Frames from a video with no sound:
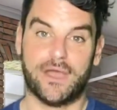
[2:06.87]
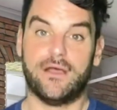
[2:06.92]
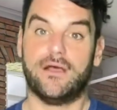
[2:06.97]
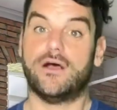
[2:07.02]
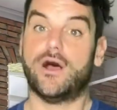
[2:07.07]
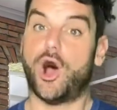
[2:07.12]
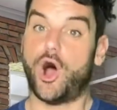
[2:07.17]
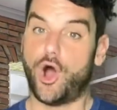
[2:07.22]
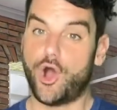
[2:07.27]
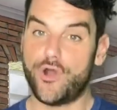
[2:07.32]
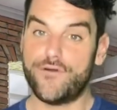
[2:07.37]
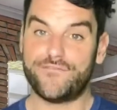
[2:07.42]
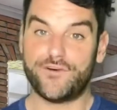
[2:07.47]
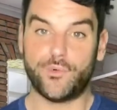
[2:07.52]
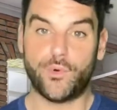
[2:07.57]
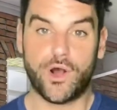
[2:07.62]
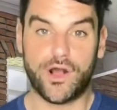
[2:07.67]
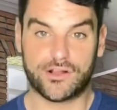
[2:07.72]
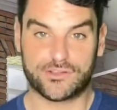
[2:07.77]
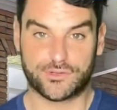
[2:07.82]

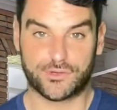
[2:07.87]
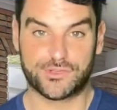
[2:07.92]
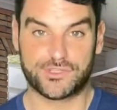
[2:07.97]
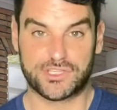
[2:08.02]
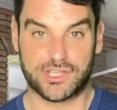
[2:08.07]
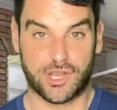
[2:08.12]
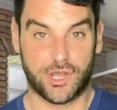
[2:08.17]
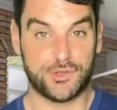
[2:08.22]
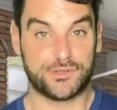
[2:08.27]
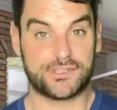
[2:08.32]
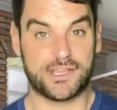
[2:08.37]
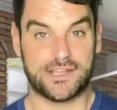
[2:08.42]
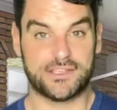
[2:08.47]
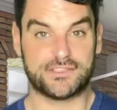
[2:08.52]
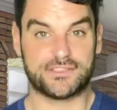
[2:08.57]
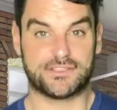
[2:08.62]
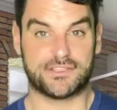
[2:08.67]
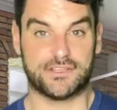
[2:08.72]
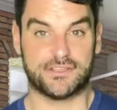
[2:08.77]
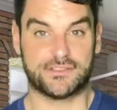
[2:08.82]
Overworked or slow
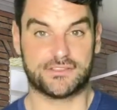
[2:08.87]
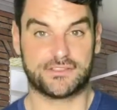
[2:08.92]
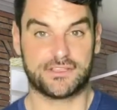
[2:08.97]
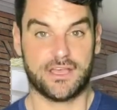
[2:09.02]
solicitors.